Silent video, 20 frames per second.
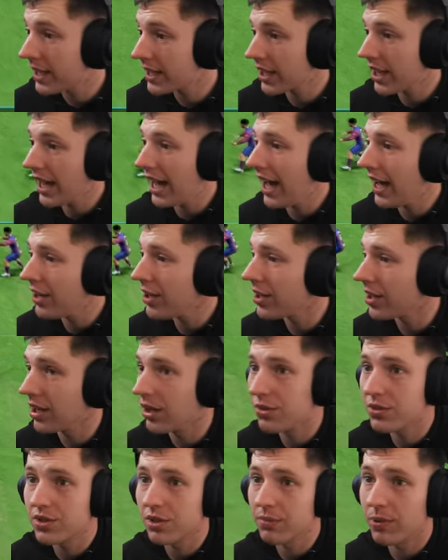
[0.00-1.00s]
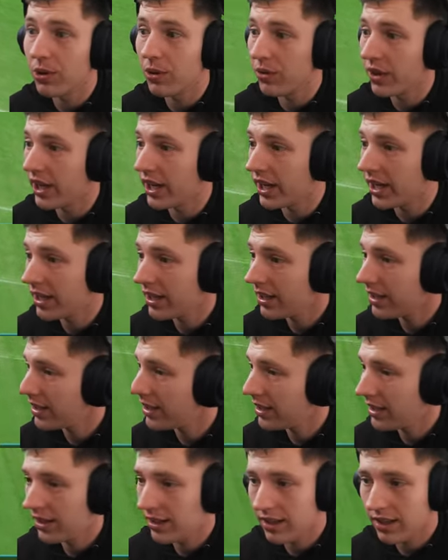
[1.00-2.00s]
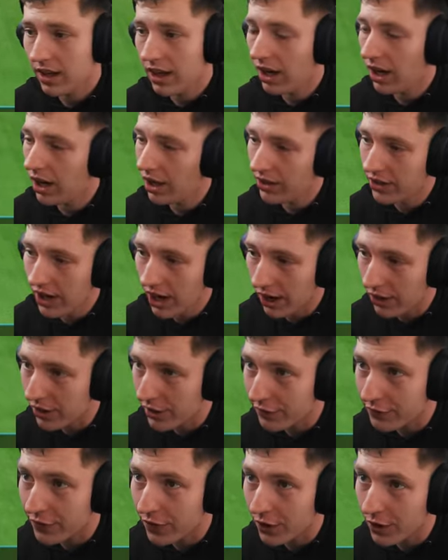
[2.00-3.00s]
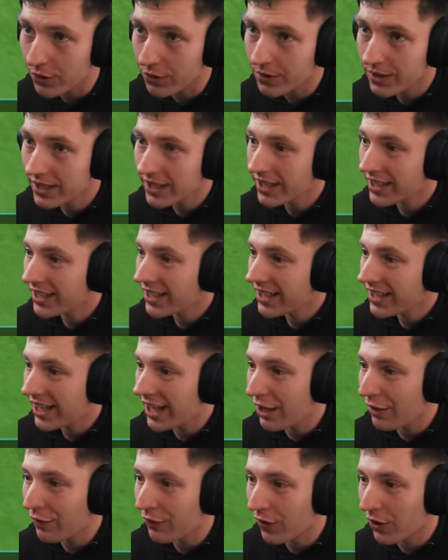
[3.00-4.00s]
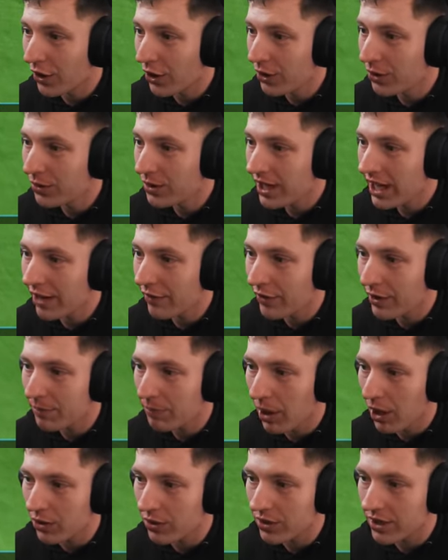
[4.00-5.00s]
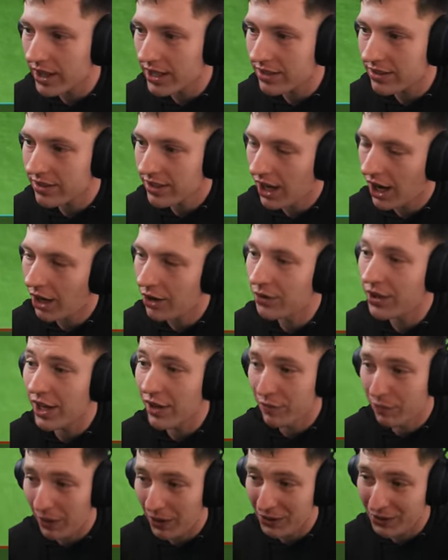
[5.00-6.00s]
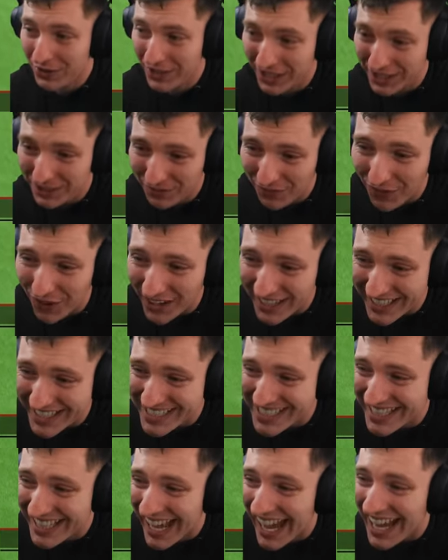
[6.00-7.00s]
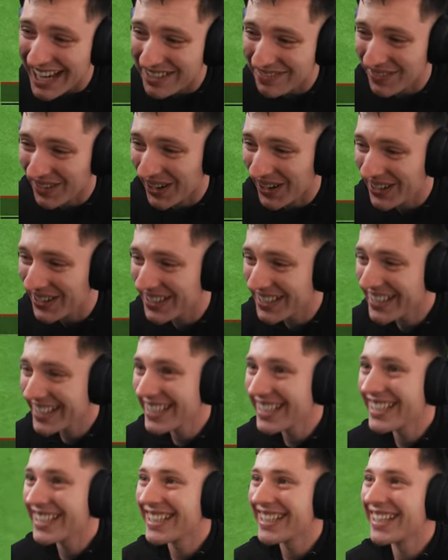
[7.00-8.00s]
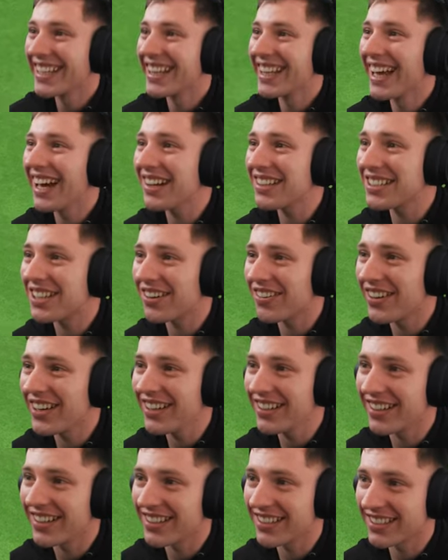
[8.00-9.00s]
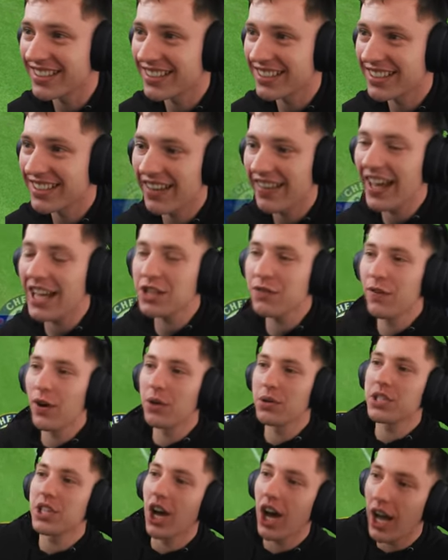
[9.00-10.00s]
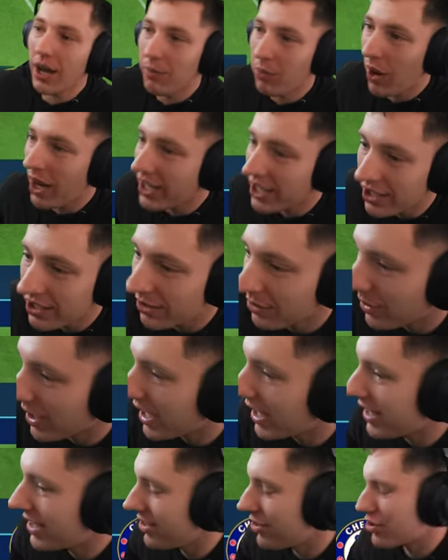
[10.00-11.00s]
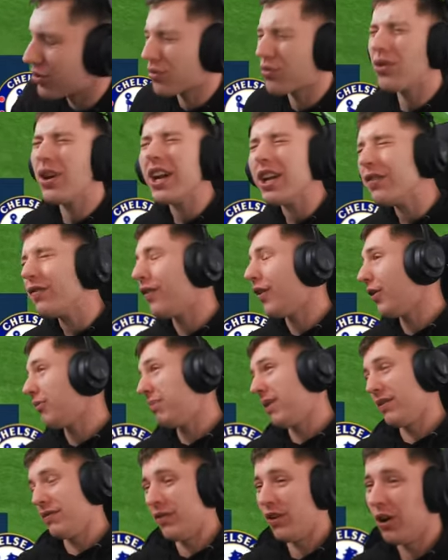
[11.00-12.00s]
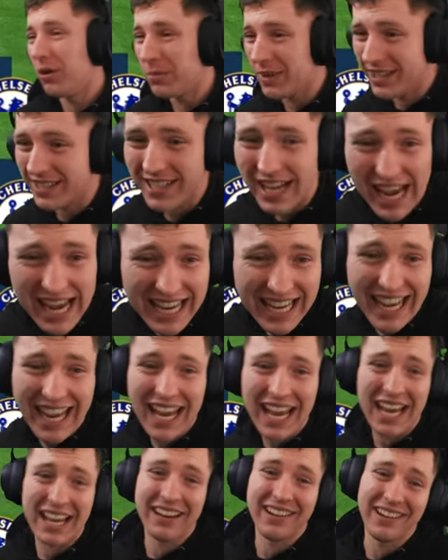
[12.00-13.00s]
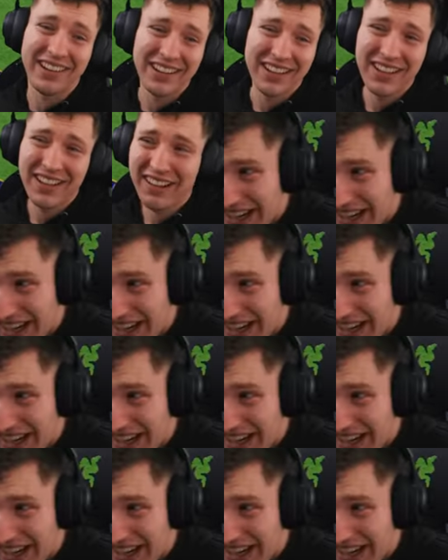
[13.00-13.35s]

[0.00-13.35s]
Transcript: my. How do you lose the ball there? Oh, no. They're through. They're through. Have we bottled it? No, they've bottled it. What is that, bro? That was horrendous. And that's full time. 1-0 win. Dreadful performance again.